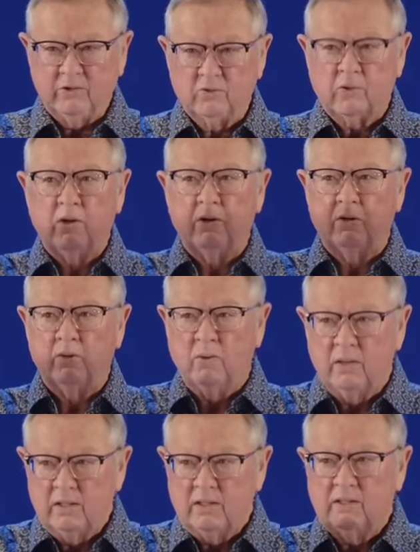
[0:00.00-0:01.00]

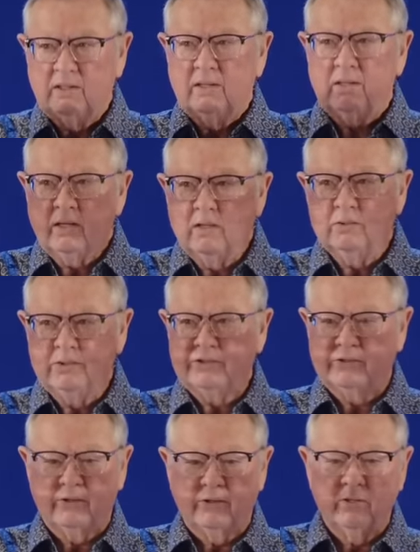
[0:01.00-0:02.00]
grow
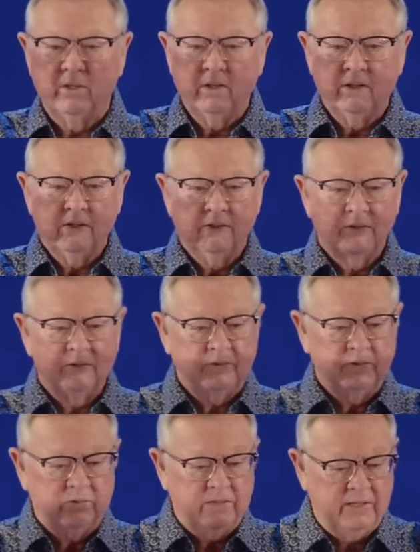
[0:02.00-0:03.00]
closer
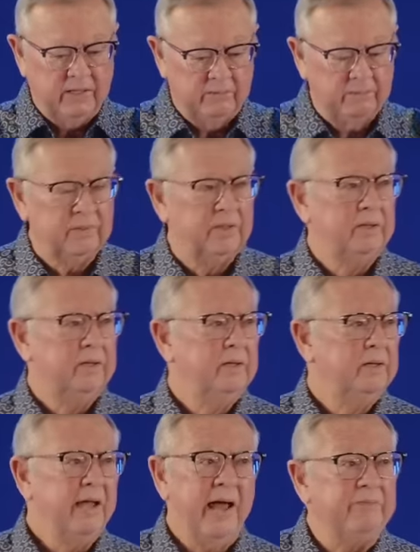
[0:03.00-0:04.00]
to Him.
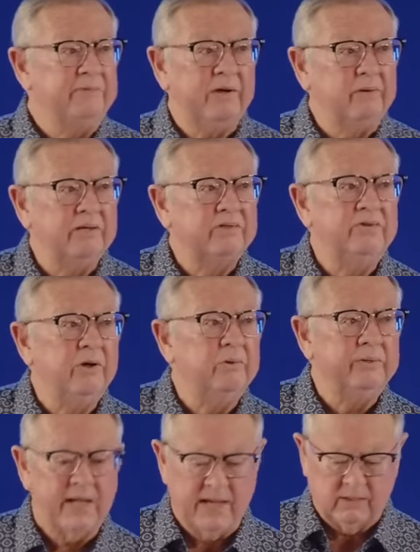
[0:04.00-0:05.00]
And there is
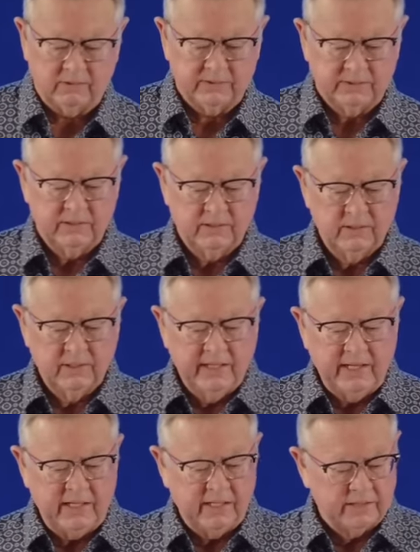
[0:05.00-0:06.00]
no doubt
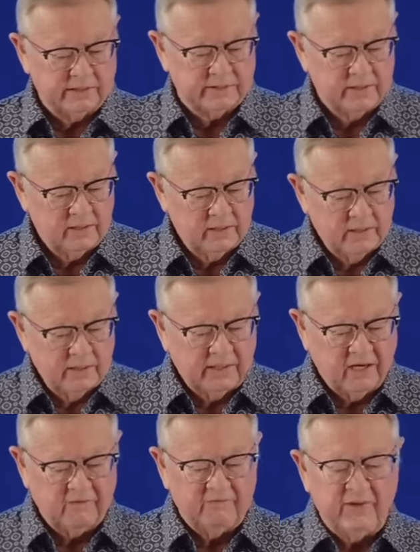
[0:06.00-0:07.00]
He is
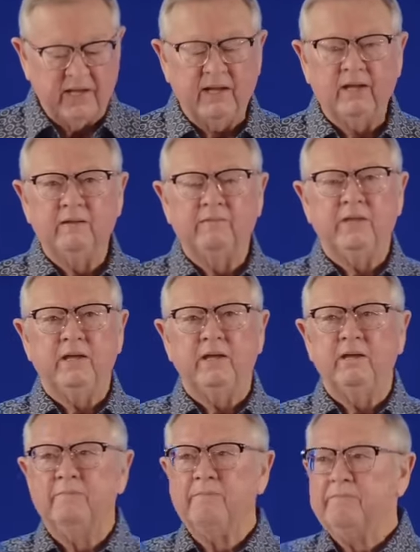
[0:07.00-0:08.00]
conveying
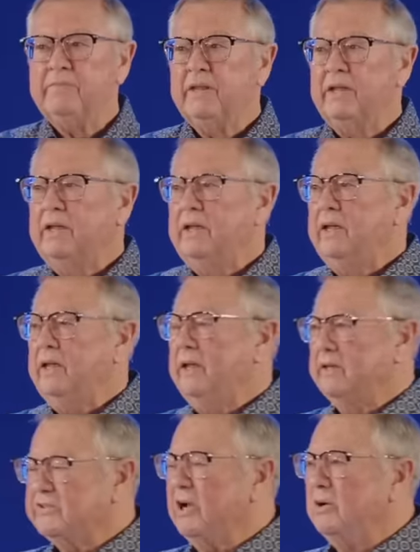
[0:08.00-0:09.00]
the,
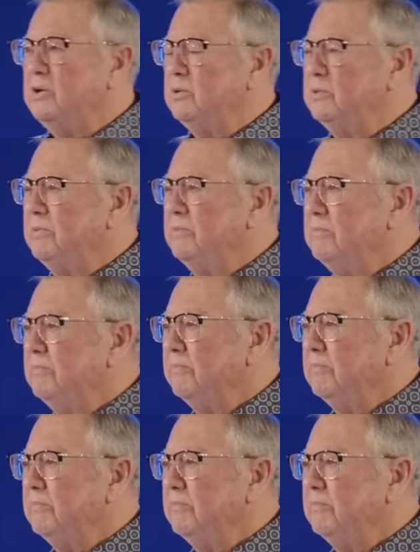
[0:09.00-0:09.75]
His own